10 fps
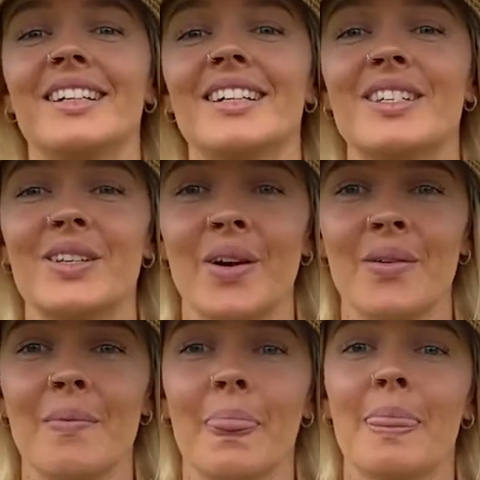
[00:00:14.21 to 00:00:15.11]

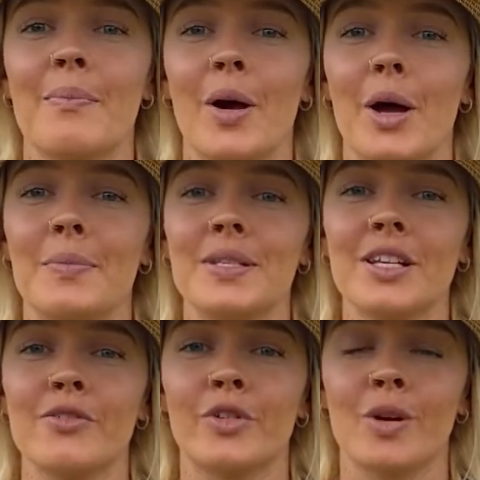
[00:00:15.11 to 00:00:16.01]
So the
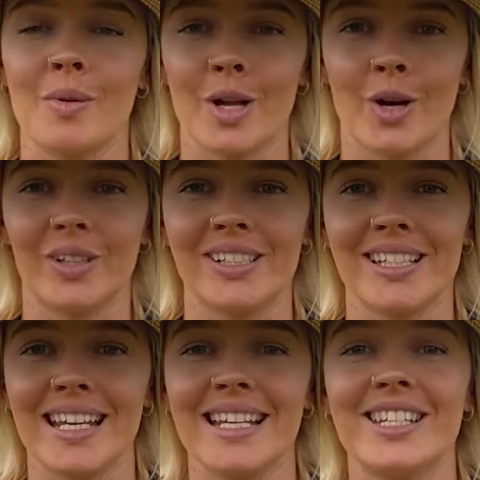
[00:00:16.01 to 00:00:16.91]
purpose of cribbing
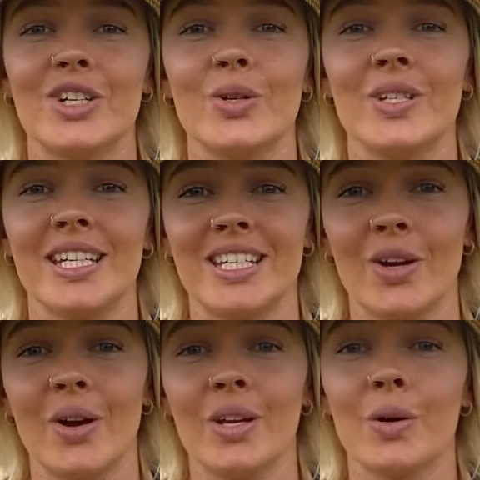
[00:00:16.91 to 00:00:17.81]
collars is to
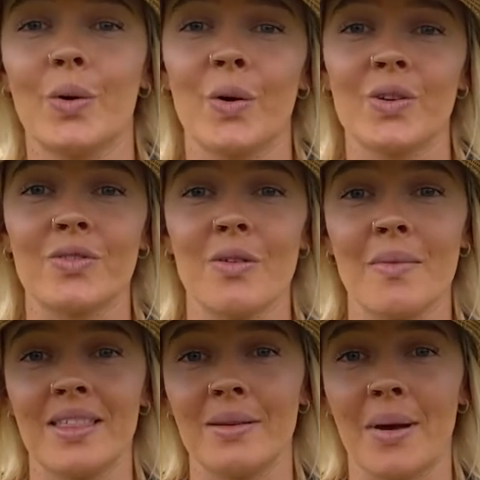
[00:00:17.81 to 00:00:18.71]
deter your horse
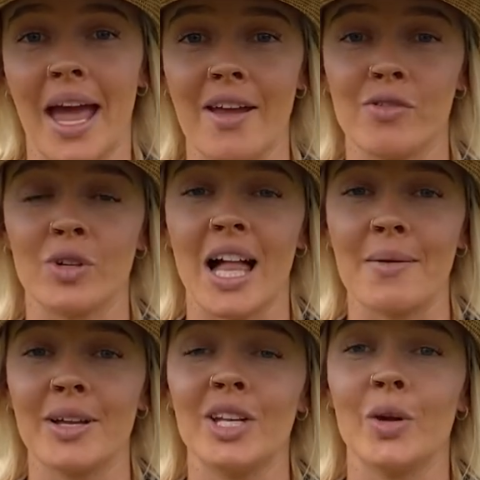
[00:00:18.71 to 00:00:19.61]
from the behavioural
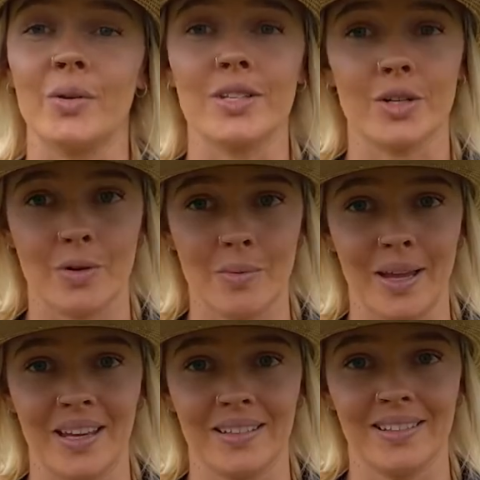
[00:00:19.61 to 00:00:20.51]
habit known as
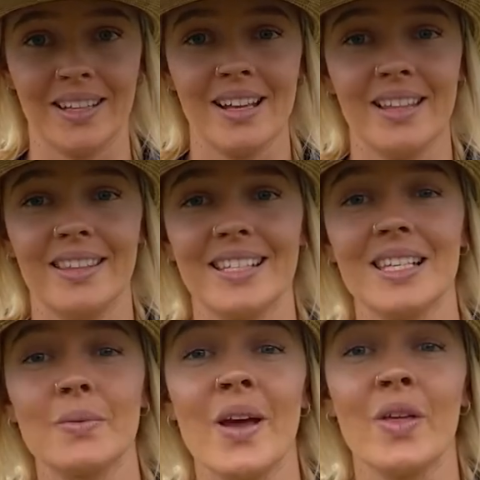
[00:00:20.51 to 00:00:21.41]
cribbing. This
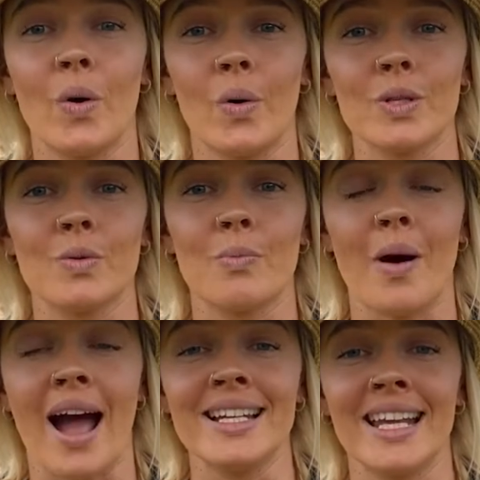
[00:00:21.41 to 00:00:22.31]
is where the horse will
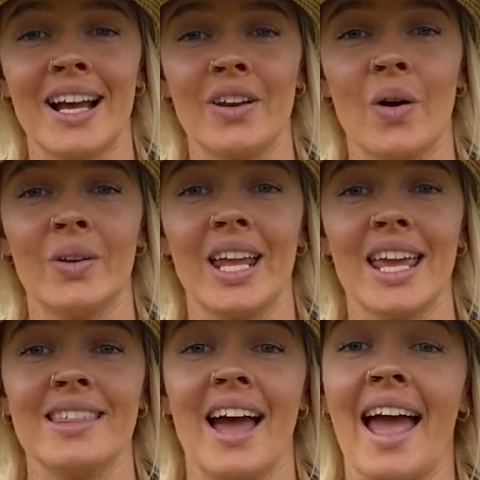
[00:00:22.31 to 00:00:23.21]
bite down on
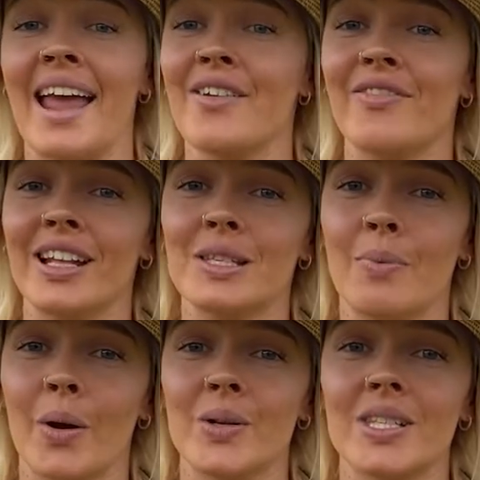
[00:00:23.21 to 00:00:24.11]
either a fence
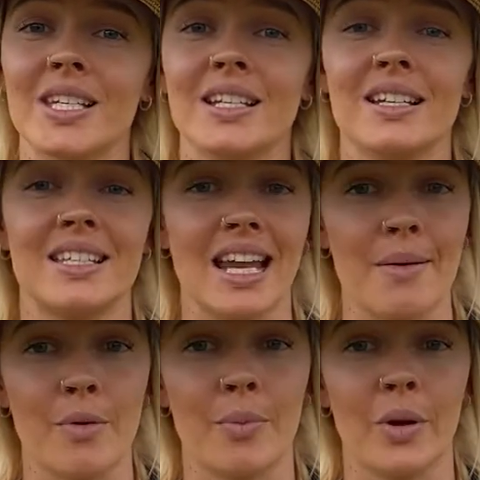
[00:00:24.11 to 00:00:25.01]
post,
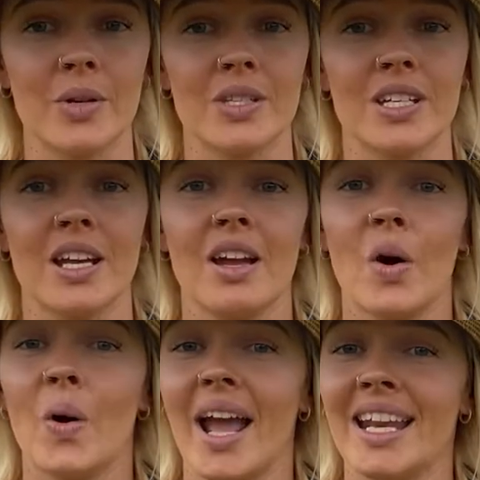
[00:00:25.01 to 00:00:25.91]
stable post
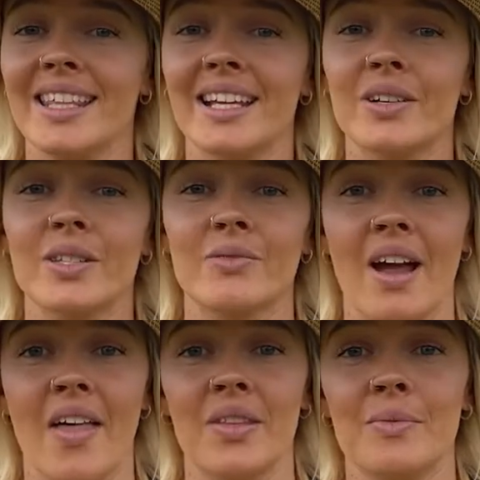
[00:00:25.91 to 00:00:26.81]
or anything else
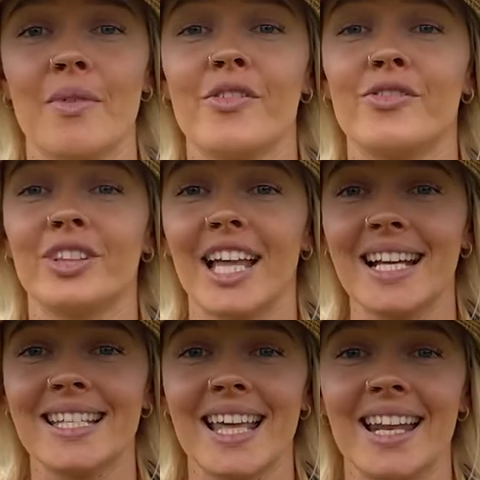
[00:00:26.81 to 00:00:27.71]
around them,
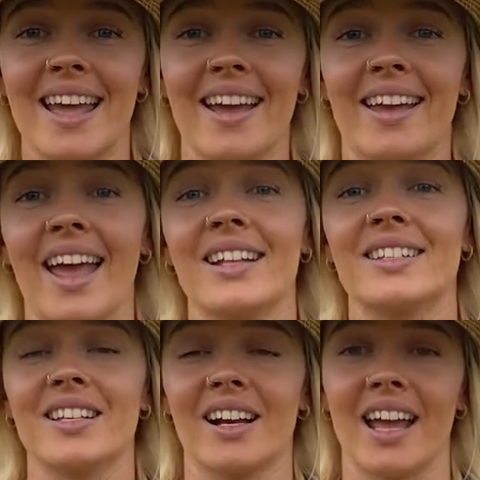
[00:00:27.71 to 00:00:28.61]
flex their neck
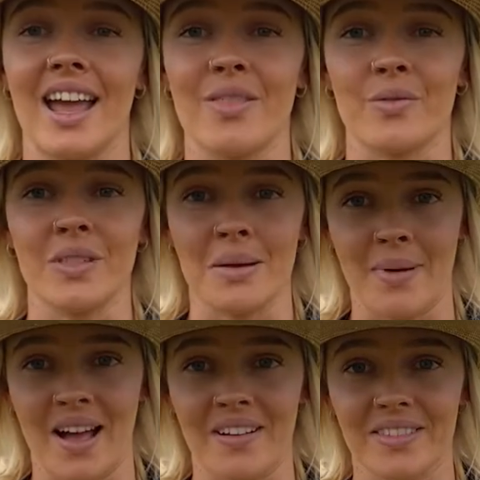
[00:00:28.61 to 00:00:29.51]
and suck air through their
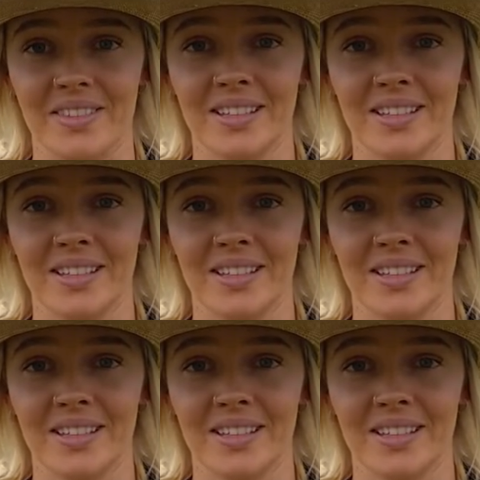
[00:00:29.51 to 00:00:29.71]
mouth.